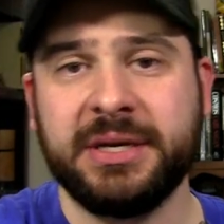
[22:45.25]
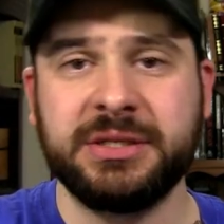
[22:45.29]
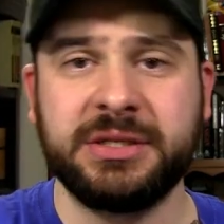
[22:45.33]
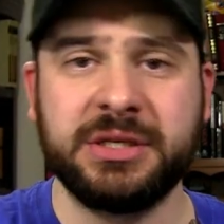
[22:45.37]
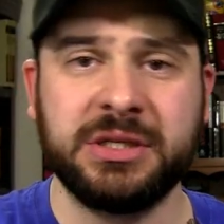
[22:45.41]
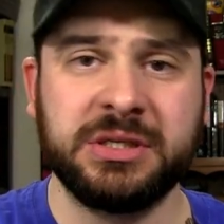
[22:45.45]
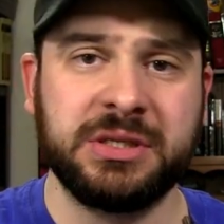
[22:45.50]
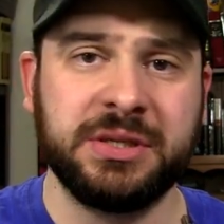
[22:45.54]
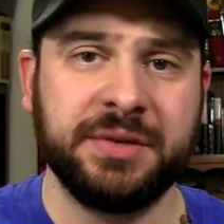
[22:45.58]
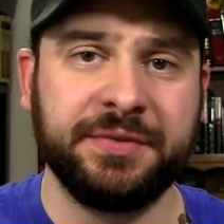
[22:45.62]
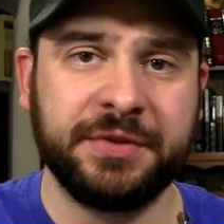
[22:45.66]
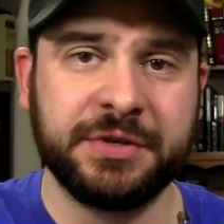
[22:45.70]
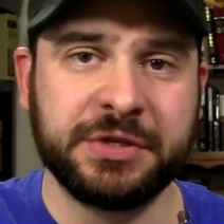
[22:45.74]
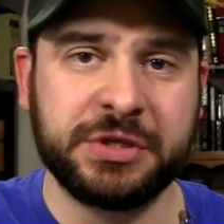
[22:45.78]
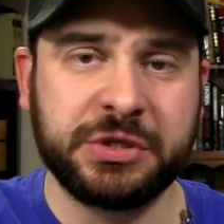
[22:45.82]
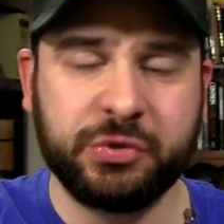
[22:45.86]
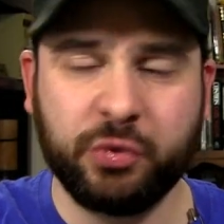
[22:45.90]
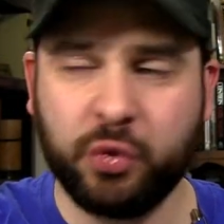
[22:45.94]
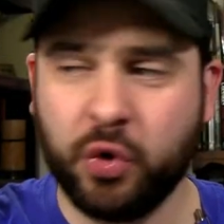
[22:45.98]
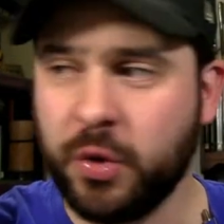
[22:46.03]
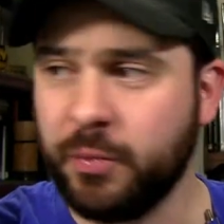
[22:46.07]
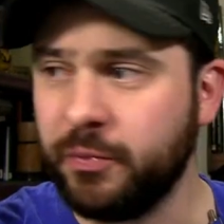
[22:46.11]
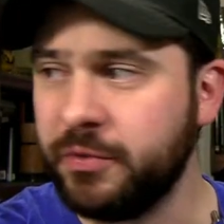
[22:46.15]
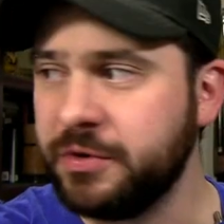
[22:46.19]
It's just that the
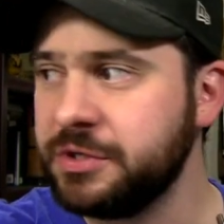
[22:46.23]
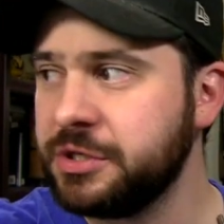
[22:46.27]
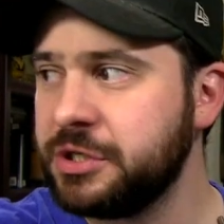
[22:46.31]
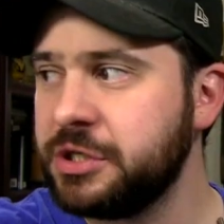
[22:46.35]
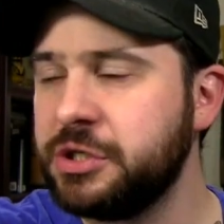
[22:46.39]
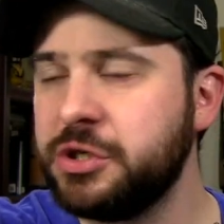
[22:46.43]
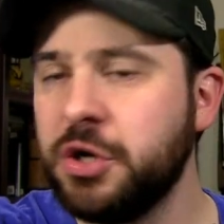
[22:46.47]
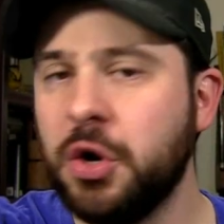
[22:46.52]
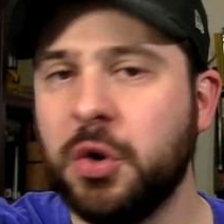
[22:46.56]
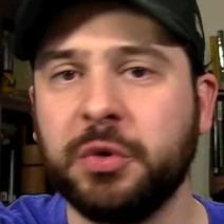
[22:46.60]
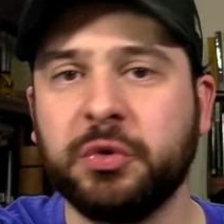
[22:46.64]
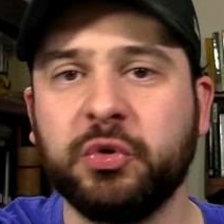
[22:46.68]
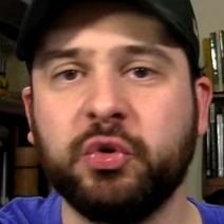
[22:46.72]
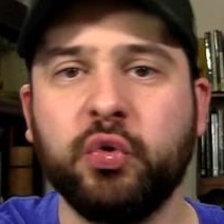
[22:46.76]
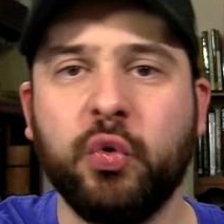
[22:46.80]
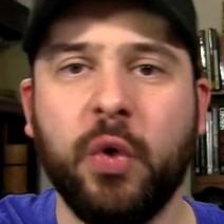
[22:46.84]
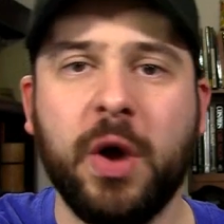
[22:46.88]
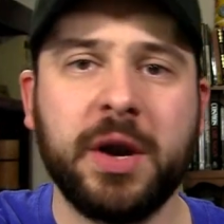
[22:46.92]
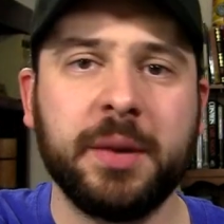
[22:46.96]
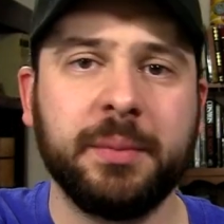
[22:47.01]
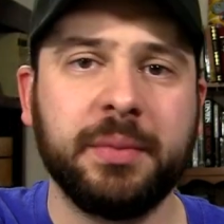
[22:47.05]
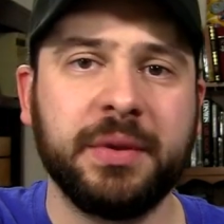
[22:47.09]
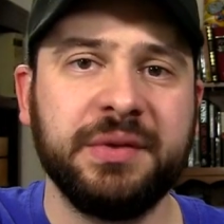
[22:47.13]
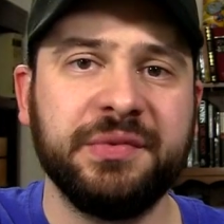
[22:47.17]
storm was so
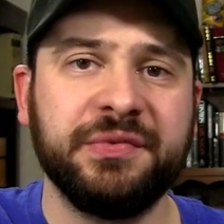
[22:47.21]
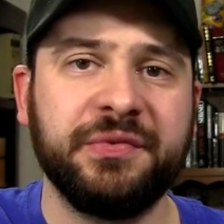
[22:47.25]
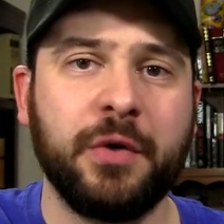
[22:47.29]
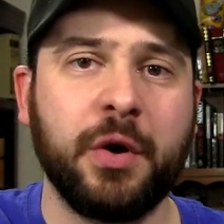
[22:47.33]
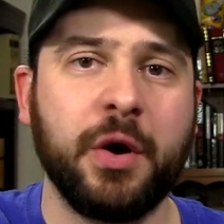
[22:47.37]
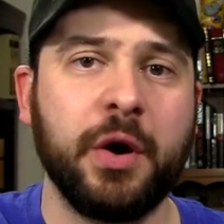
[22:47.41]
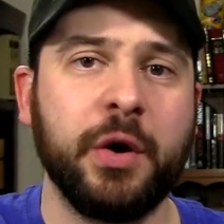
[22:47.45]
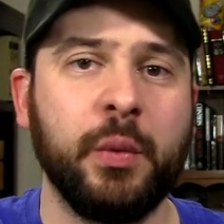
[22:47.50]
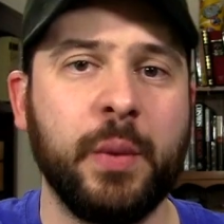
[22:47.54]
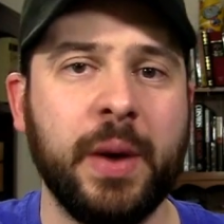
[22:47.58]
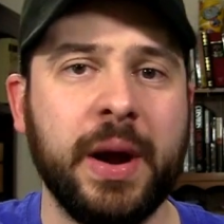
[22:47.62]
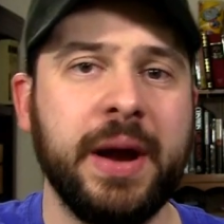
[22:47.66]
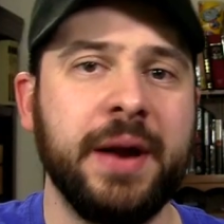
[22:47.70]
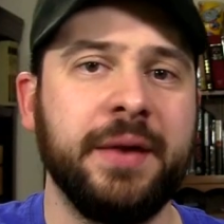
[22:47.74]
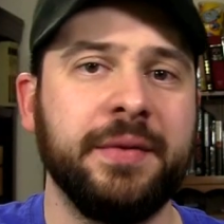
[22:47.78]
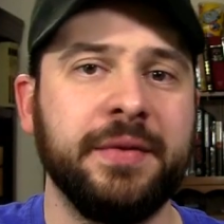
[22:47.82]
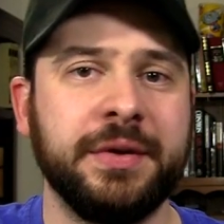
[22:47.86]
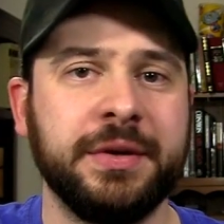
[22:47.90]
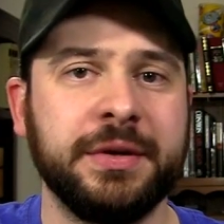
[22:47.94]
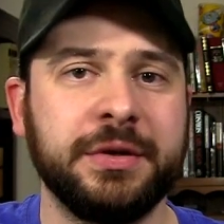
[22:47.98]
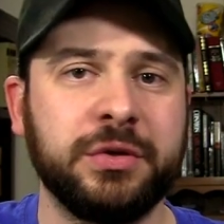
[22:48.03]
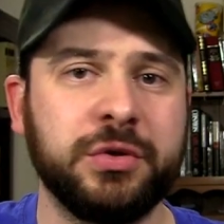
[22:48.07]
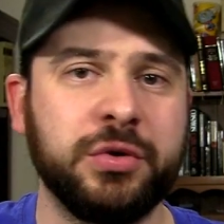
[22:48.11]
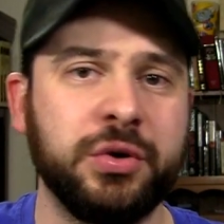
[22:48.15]
incredibly far away
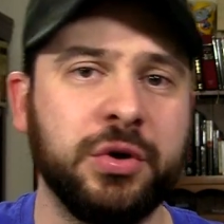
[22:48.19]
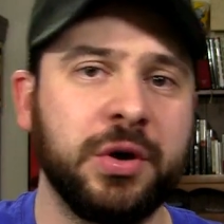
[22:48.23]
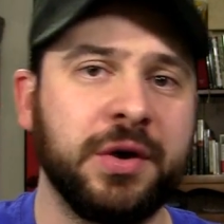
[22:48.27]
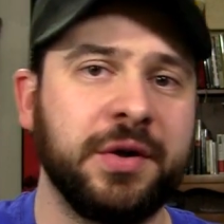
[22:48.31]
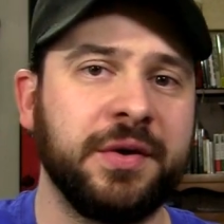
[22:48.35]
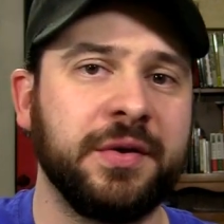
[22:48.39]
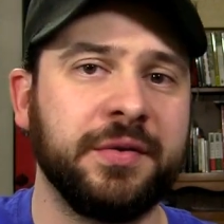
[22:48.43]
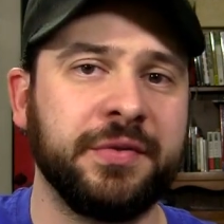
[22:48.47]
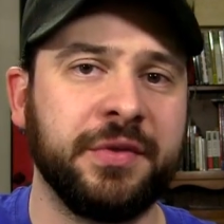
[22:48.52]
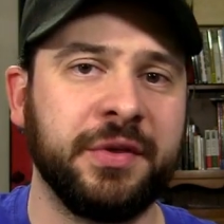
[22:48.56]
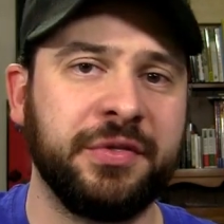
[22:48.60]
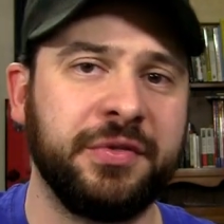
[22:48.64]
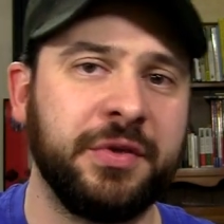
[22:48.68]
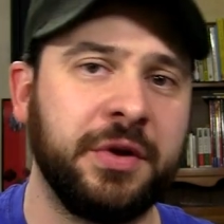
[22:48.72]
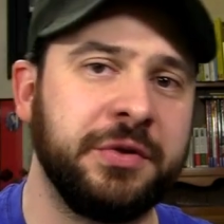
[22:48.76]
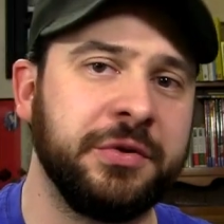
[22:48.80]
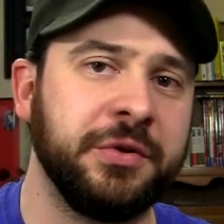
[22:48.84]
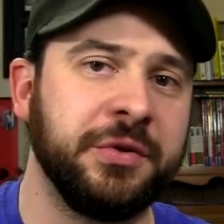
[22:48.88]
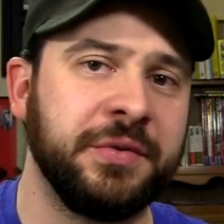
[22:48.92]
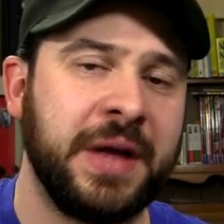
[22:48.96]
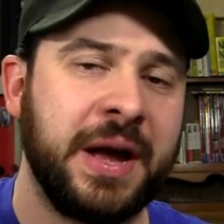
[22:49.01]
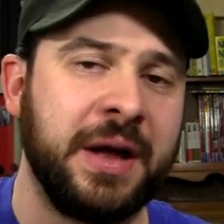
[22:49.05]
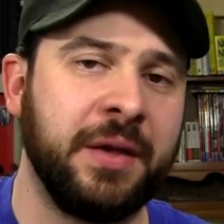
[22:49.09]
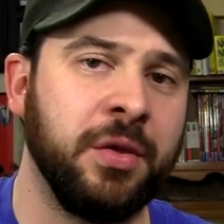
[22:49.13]
that it took the
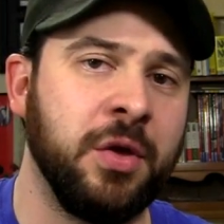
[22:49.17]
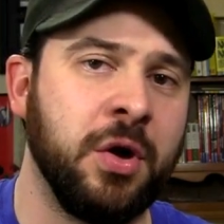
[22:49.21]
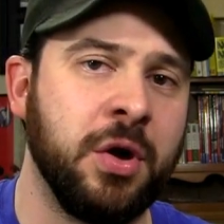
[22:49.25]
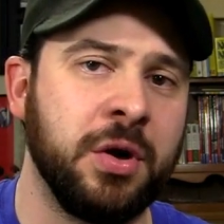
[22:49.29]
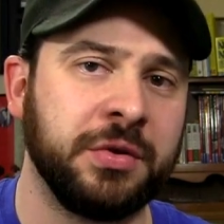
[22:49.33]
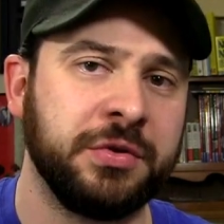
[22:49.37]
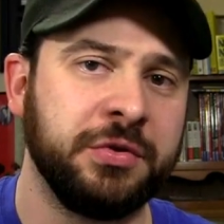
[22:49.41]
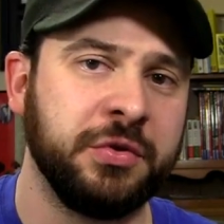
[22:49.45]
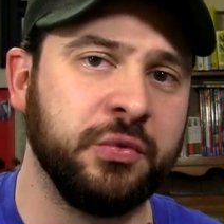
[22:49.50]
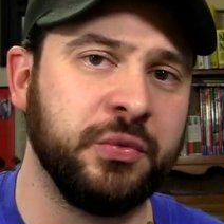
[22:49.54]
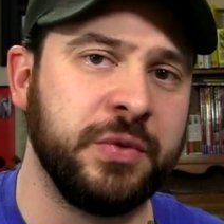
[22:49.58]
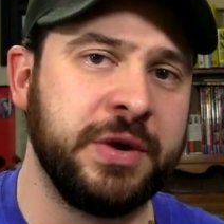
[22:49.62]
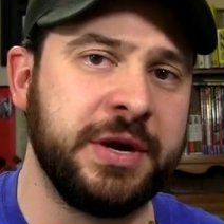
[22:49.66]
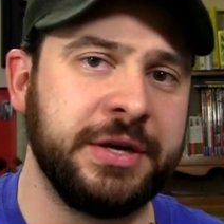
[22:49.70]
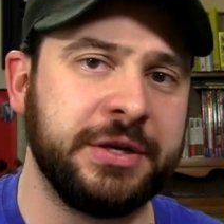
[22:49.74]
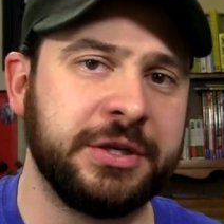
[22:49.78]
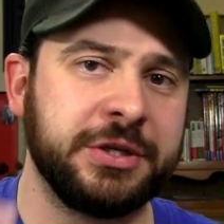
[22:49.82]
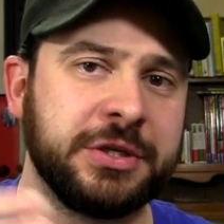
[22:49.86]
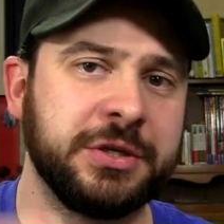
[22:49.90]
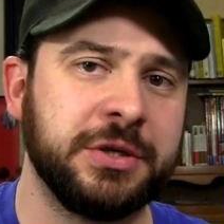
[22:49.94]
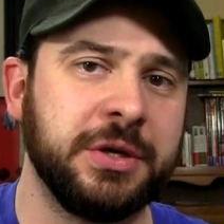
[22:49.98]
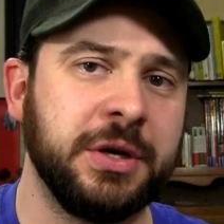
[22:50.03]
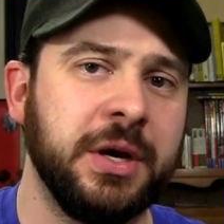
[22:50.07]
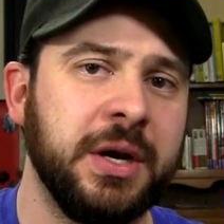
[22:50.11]
thunder that long to
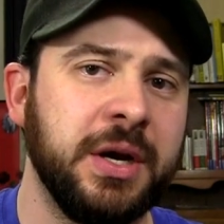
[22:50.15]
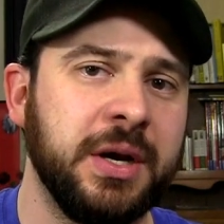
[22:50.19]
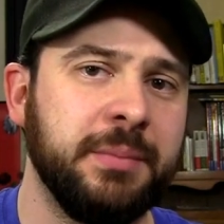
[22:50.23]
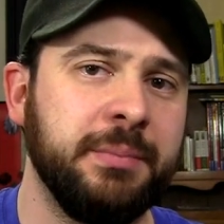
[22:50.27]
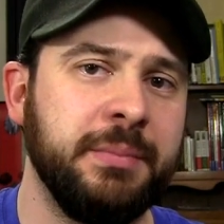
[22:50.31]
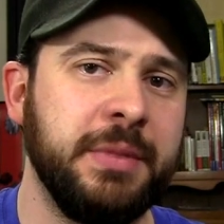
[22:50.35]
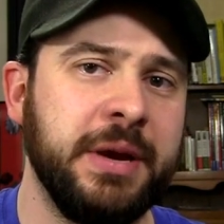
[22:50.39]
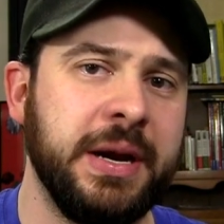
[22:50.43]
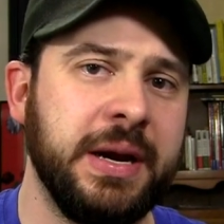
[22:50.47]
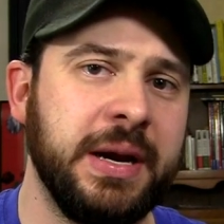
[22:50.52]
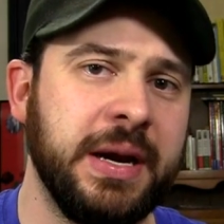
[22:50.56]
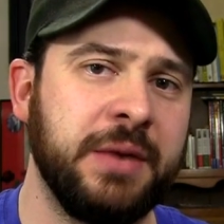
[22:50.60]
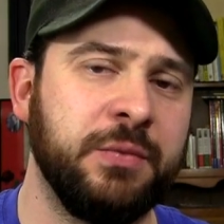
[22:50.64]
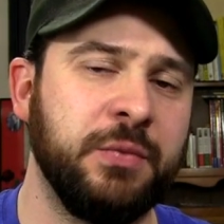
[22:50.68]
reach me.